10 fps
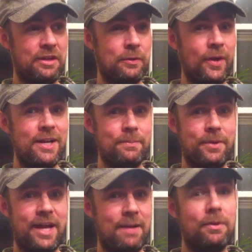necessarily
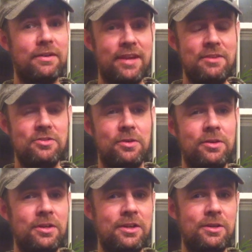great but had
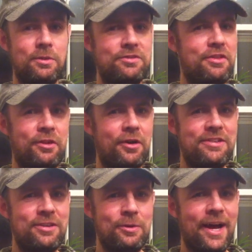potential was the
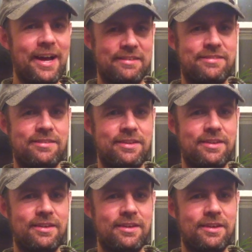
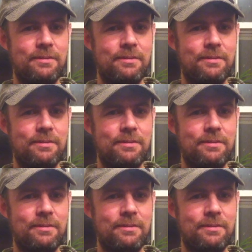32X.